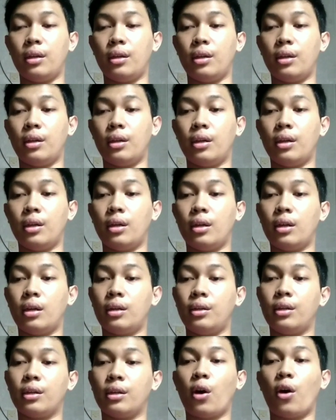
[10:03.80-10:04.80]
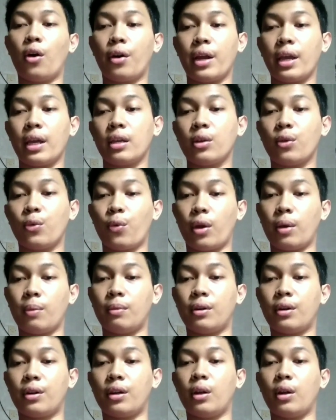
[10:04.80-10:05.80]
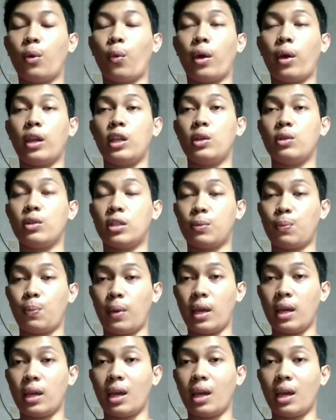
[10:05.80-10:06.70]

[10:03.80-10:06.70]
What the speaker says: correct grammar when you speak and write.